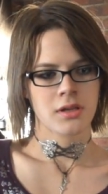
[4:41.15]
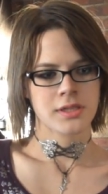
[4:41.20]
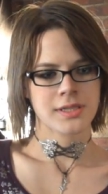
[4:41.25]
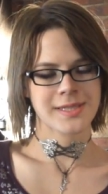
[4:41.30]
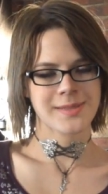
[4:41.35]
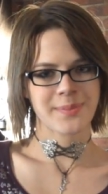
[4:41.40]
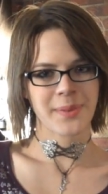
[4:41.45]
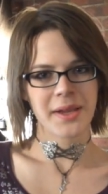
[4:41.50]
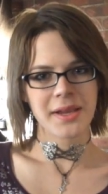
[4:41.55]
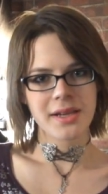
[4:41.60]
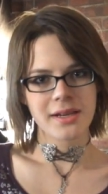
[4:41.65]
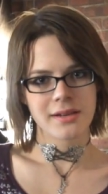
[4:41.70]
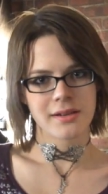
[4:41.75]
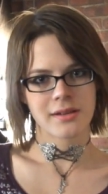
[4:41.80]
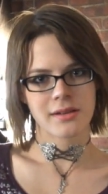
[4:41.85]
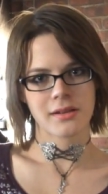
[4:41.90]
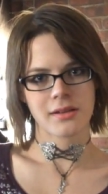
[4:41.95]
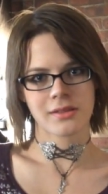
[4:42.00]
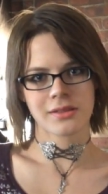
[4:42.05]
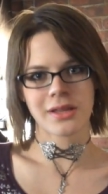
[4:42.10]
despite
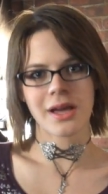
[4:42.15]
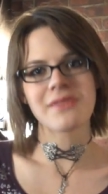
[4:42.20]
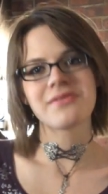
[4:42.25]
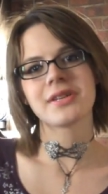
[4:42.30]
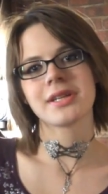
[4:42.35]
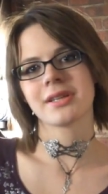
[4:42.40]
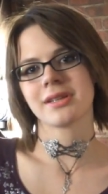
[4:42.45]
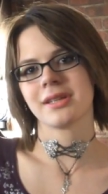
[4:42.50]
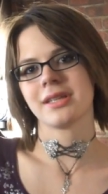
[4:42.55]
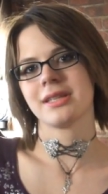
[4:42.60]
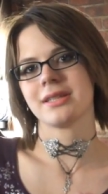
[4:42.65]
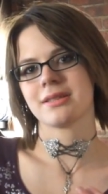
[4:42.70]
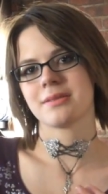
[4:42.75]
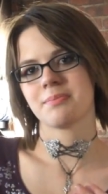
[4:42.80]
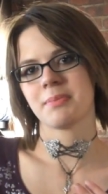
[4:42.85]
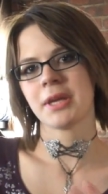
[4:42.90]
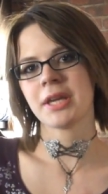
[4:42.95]
loving these